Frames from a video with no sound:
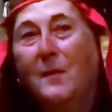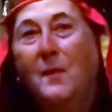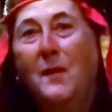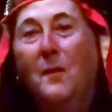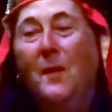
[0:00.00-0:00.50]

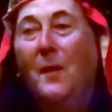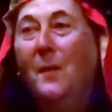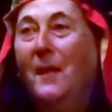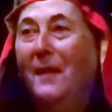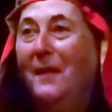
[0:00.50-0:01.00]
We are well
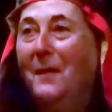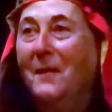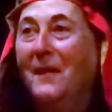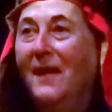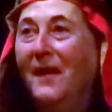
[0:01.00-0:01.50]
met here
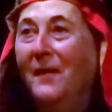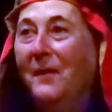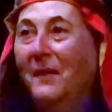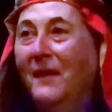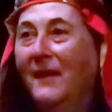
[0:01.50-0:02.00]
together.
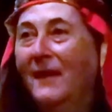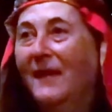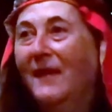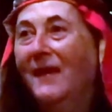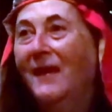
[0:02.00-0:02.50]

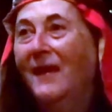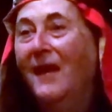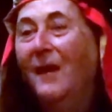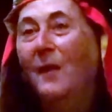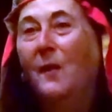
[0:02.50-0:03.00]

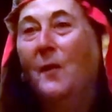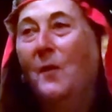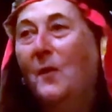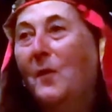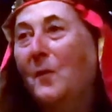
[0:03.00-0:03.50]
And although
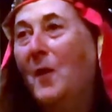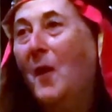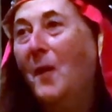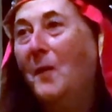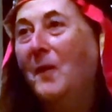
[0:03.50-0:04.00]
we will
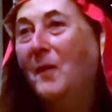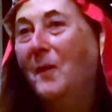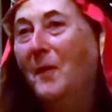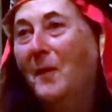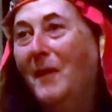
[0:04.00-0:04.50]
part, we
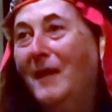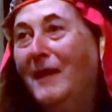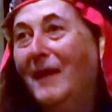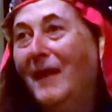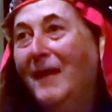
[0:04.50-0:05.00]
will always
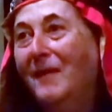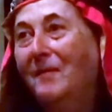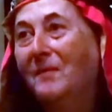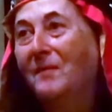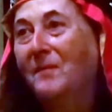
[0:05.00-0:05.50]
stay
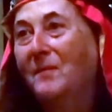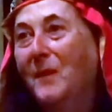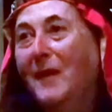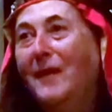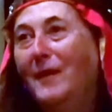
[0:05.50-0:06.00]

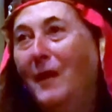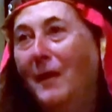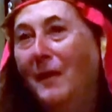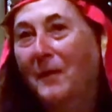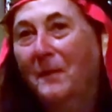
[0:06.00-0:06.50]
with each other.